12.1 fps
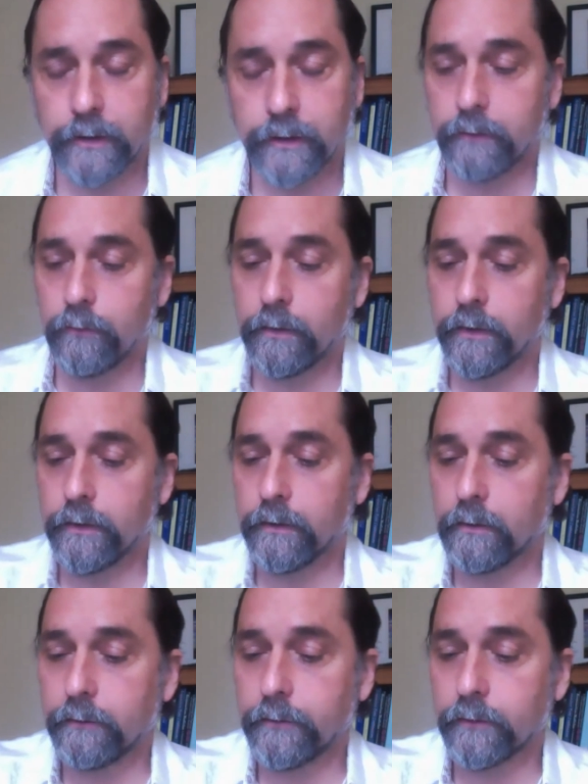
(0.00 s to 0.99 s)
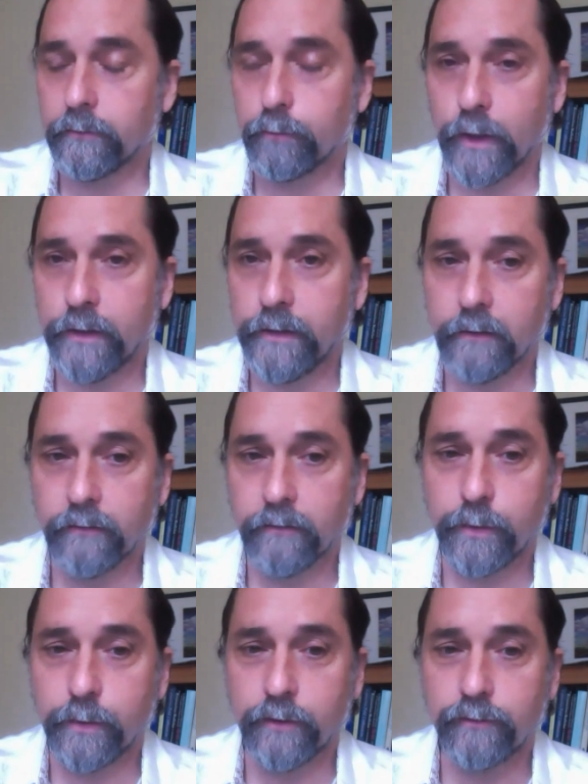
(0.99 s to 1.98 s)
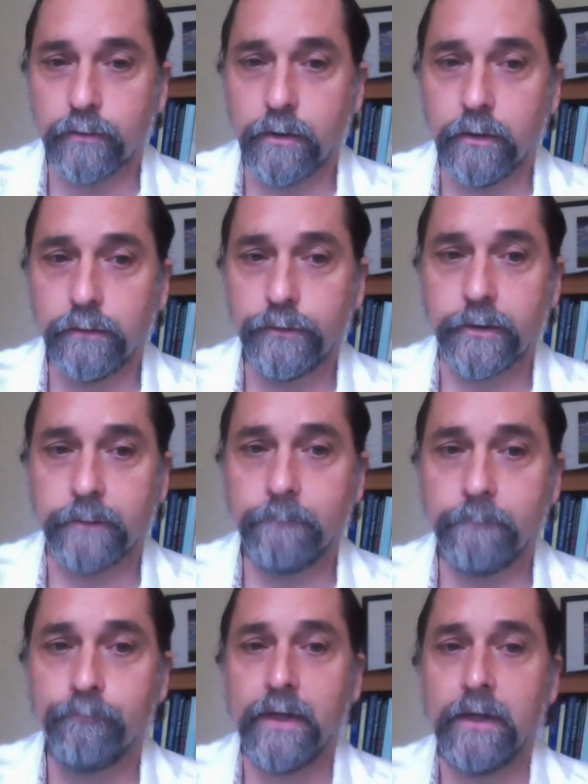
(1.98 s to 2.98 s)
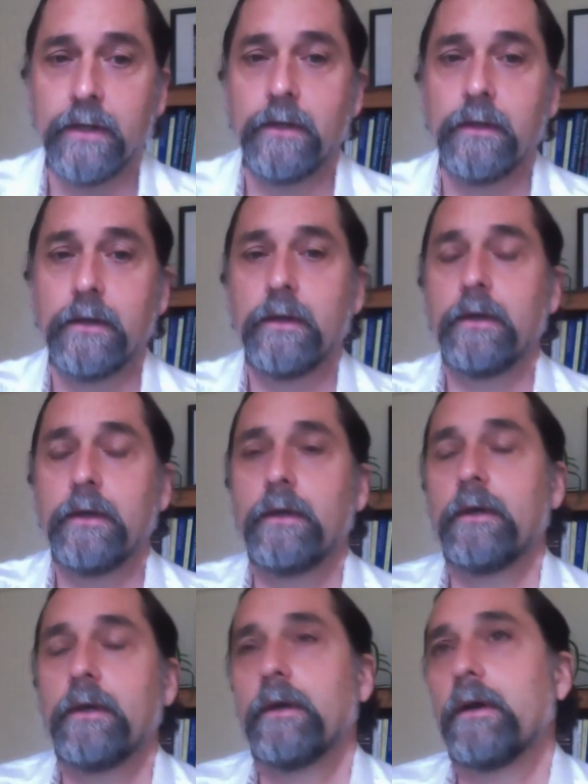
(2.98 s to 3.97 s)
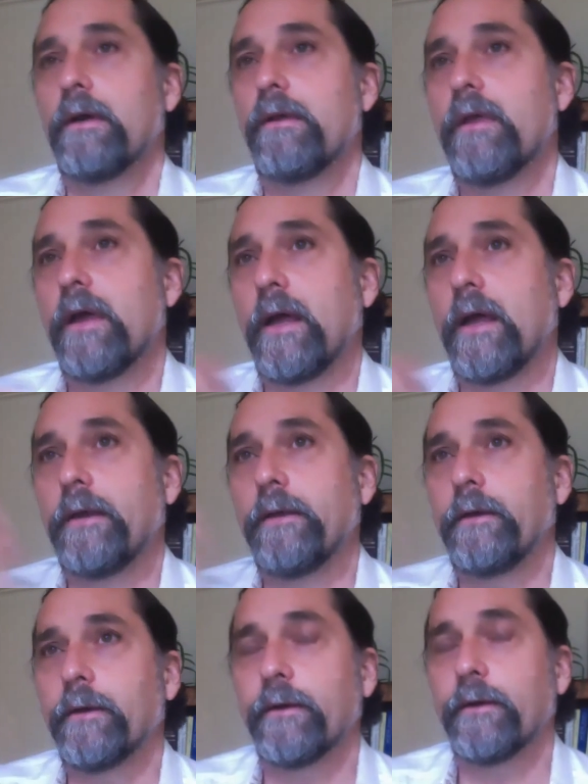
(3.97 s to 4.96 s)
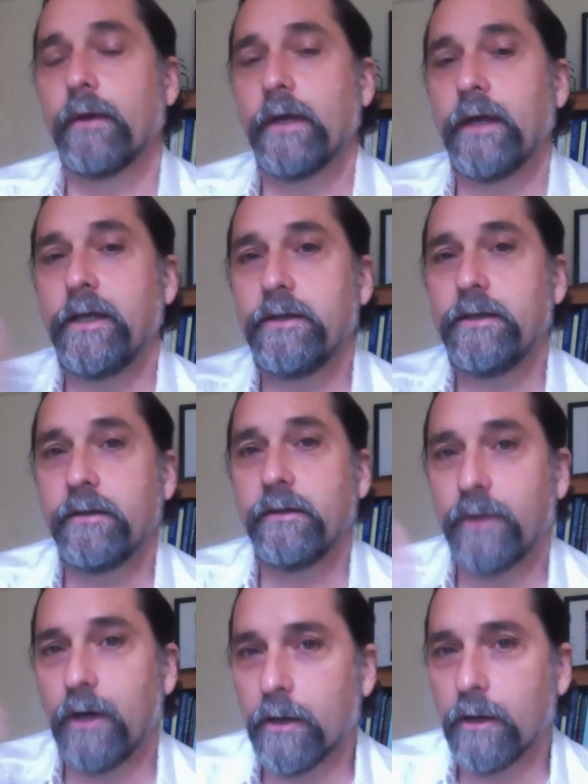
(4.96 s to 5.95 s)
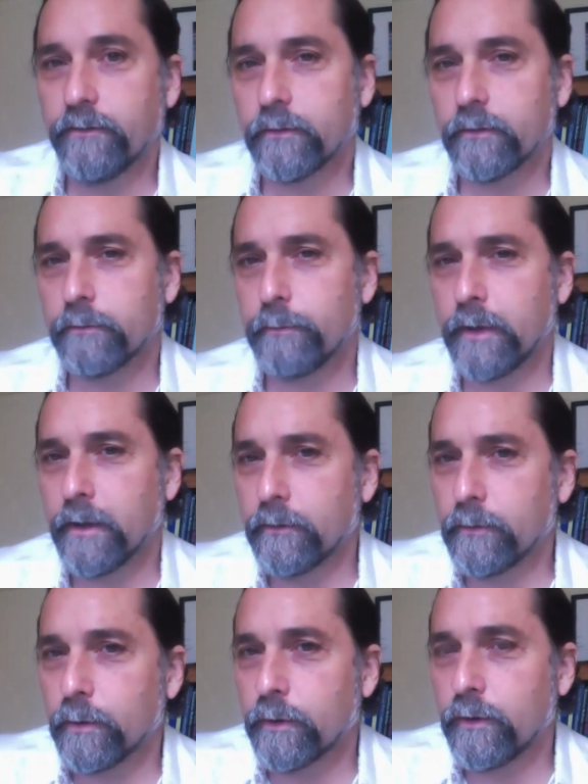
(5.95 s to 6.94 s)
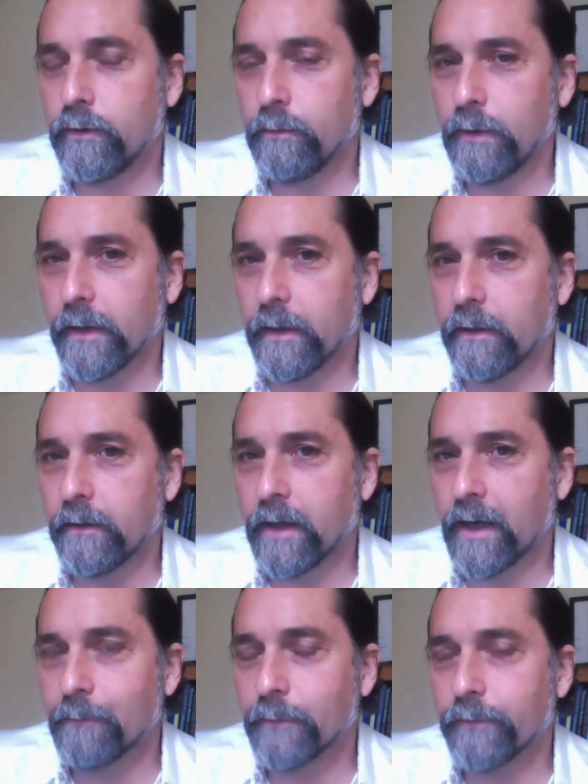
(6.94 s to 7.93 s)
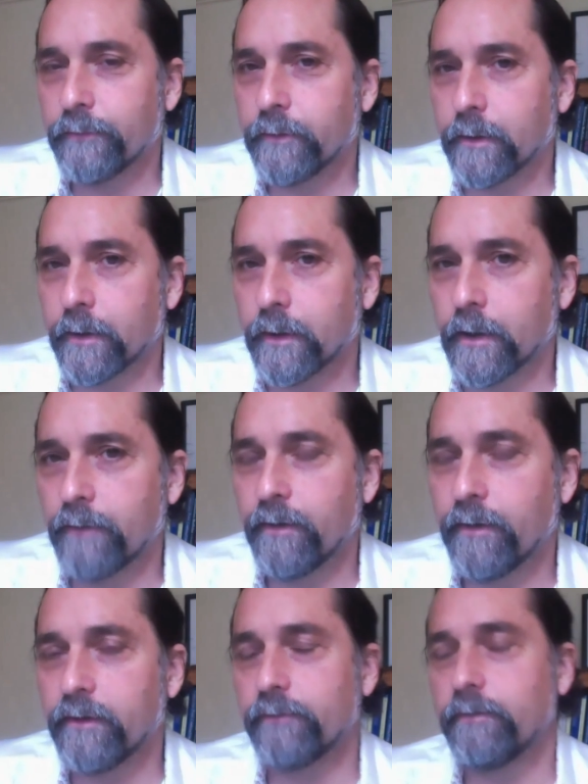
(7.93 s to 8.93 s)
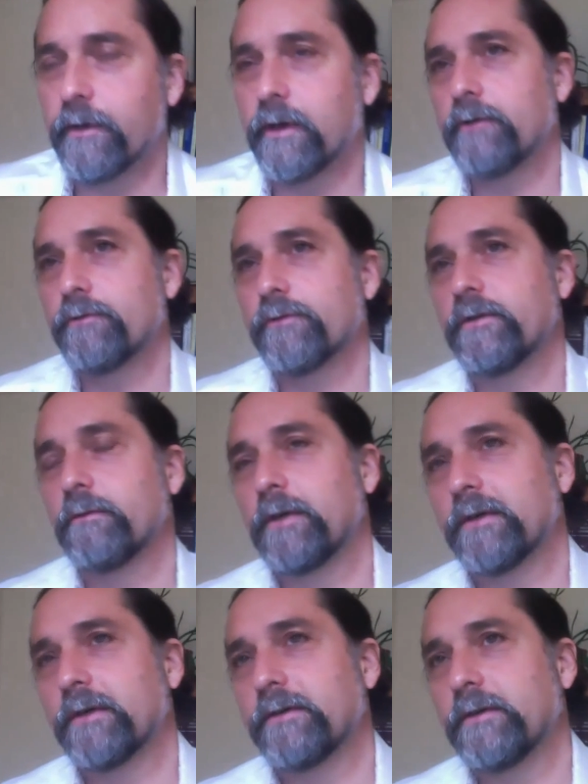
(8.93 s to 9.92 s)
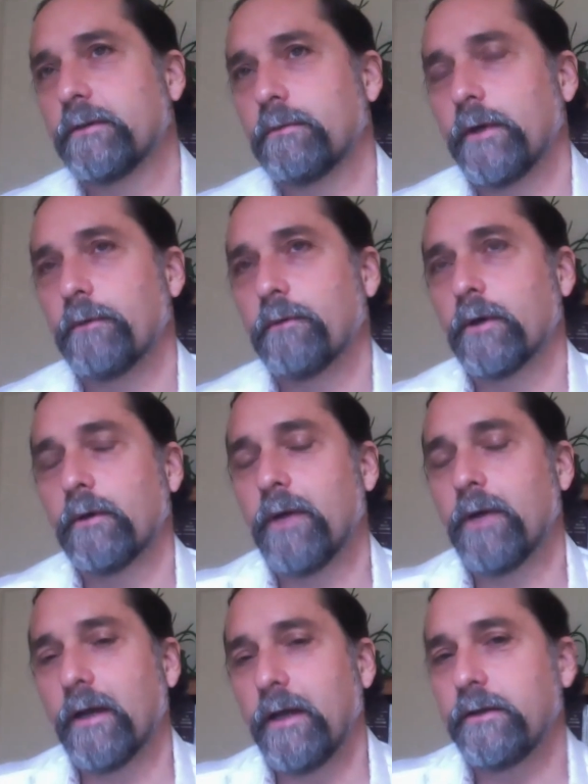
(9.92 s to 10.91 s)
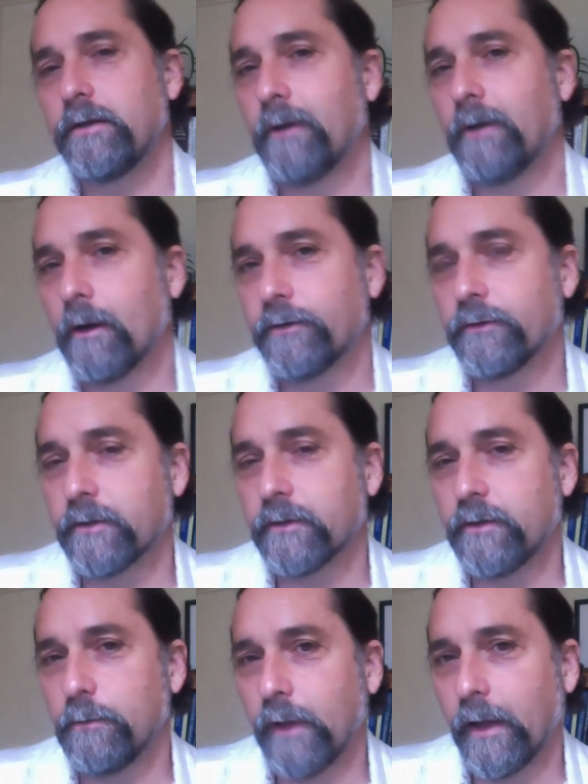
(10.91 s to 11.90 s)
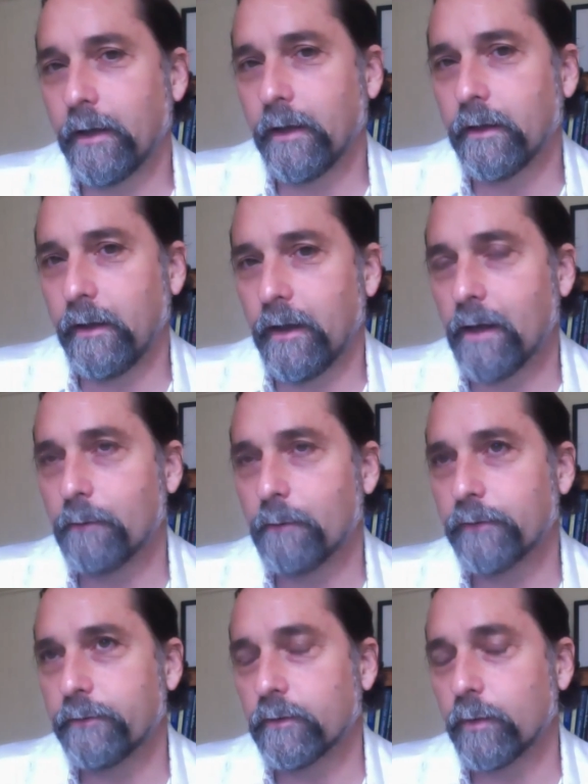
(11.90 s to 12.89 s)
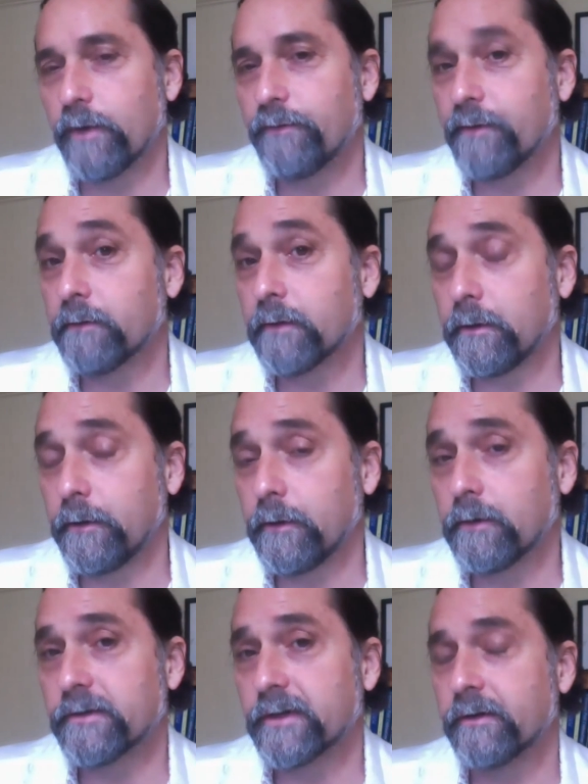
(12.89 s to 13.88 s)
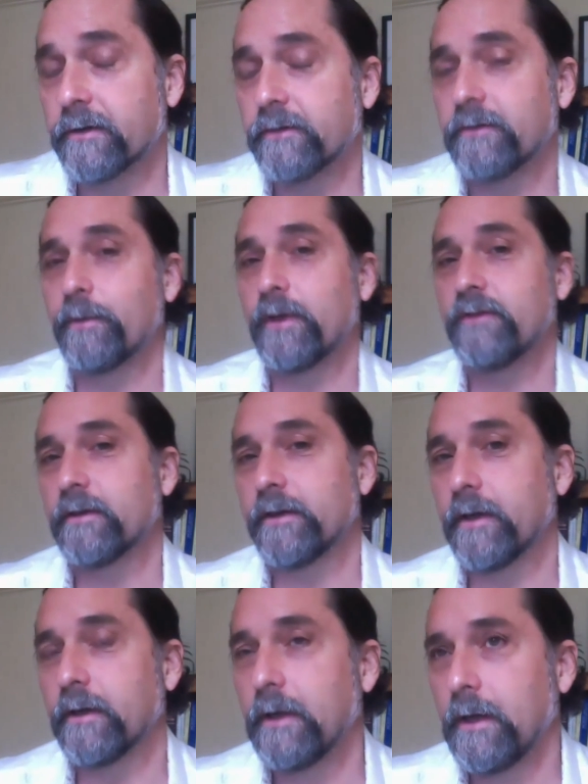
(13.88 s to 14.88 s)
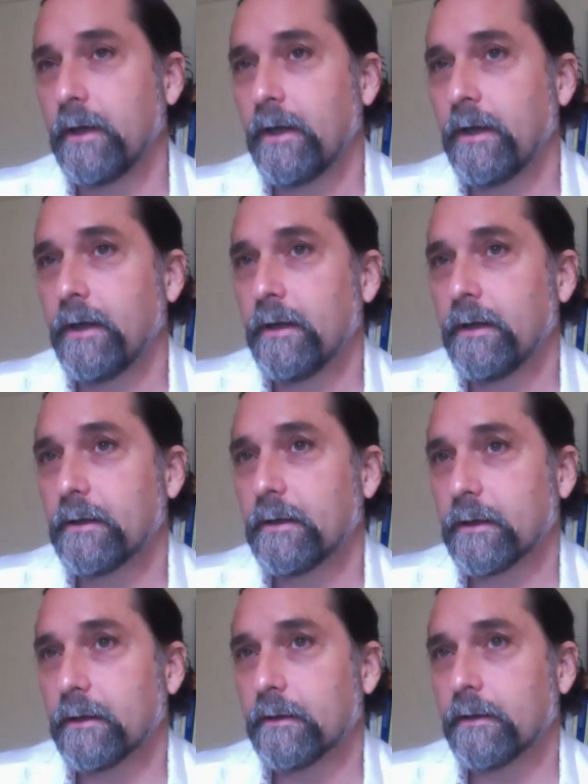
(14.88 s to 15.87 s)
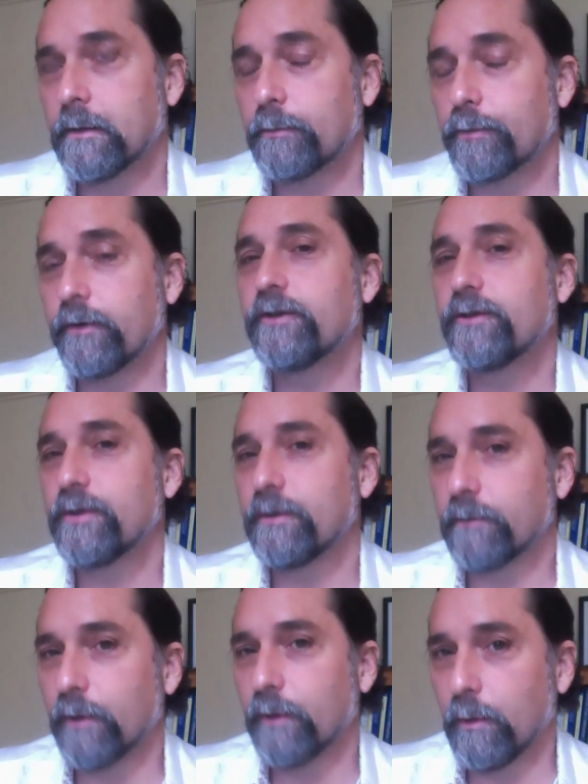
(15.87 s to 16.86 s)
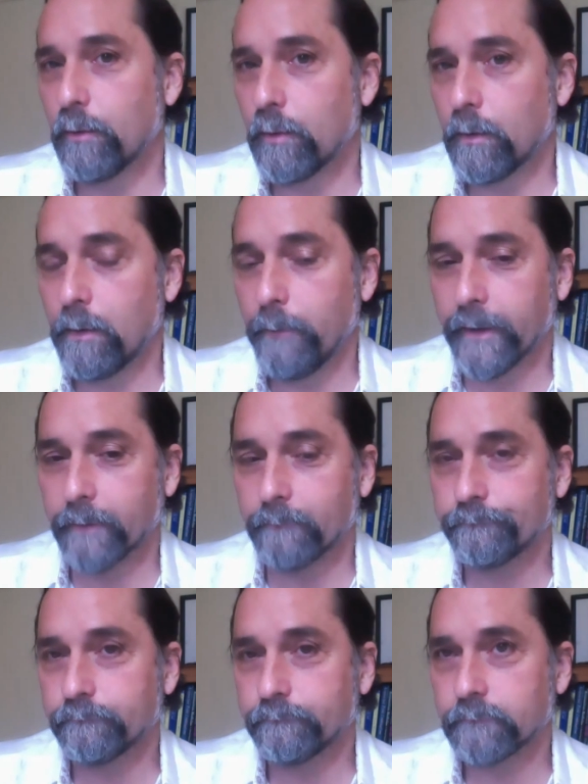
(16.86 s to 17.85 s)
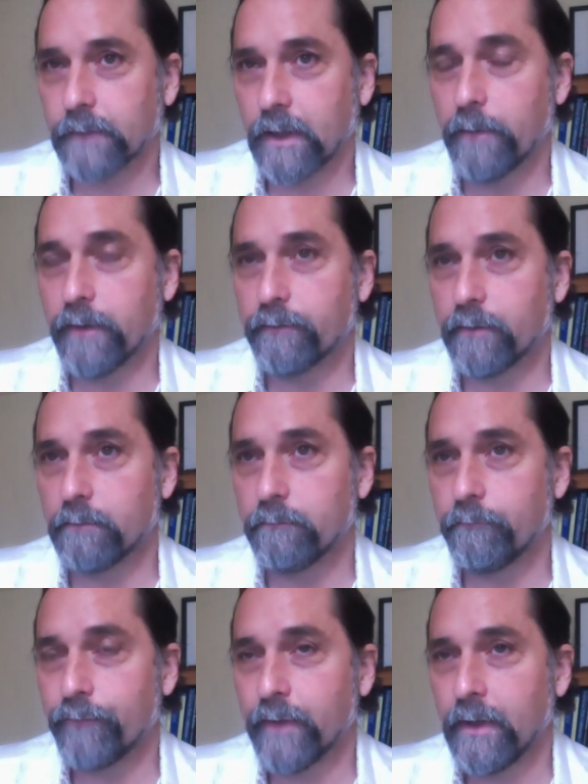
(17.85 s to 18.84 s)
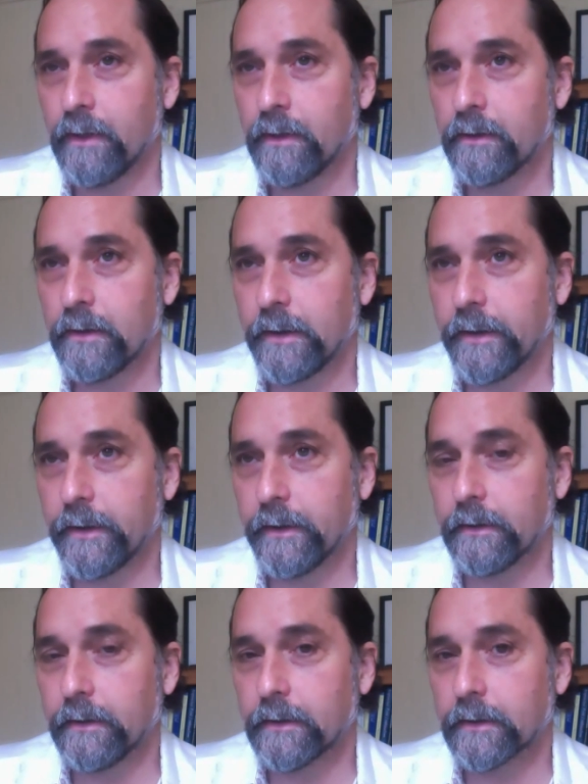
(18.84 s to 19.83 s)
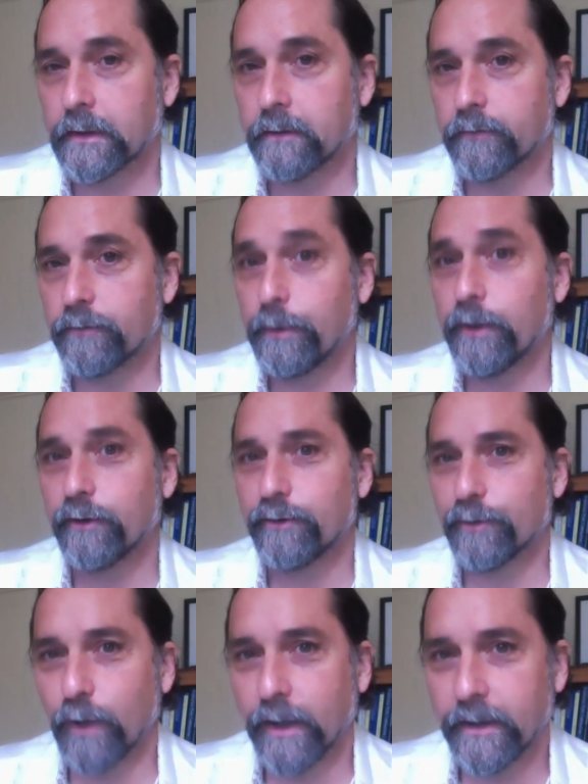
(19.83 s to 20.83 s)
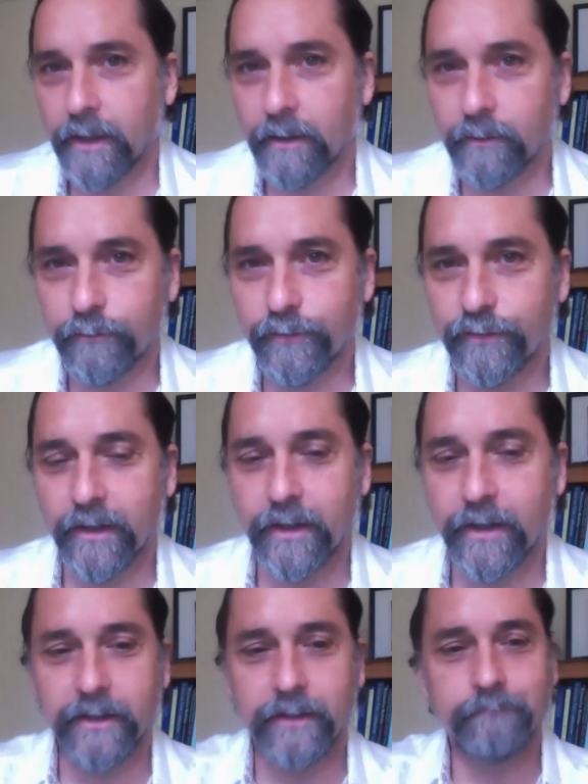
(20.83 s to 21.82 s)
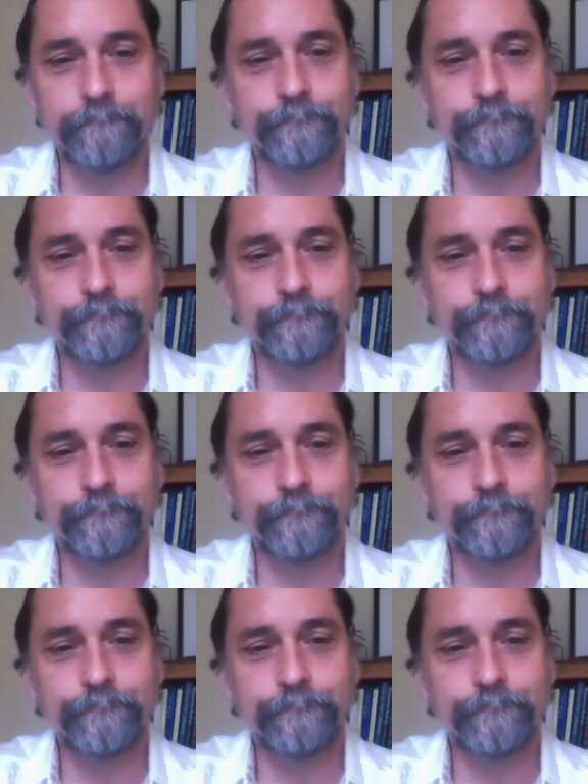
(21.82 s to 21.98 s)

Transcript: And when there's a breakdown of spiritual culture, then heat toxins begin to accumulate in the atmosphere. Now, I find this very interesting because he wrote about heat toxins accumulating in the atmosphere 2,500 years ago. This is basically a prediction of global warming coming from a kind of spiritual breakdown of society.